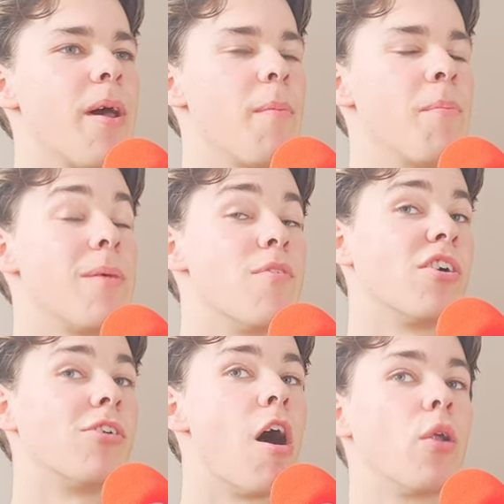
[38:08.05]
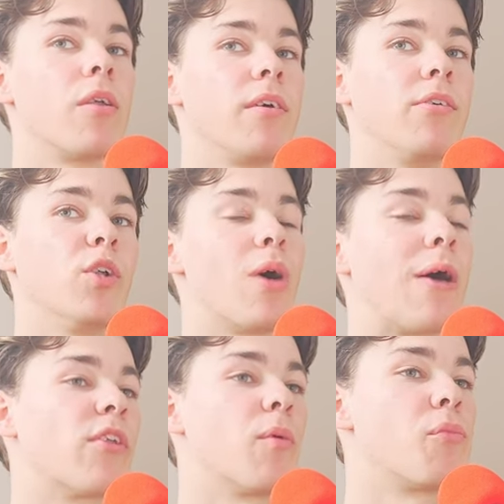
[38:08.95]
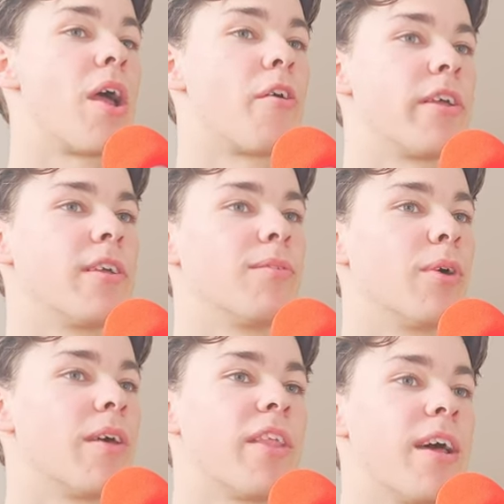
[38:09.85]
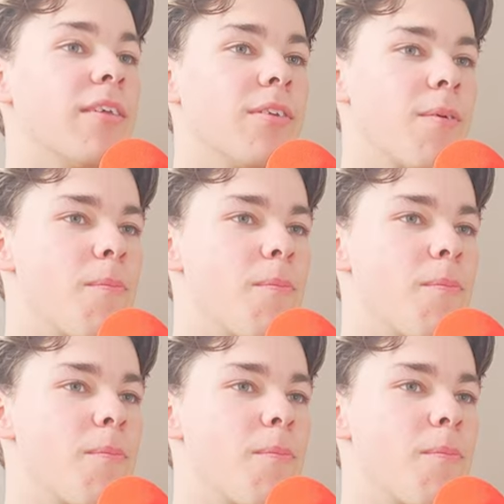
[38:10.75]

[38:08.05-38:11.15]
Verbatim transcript: maybe a lot Little House on the Prairie, whatever that is.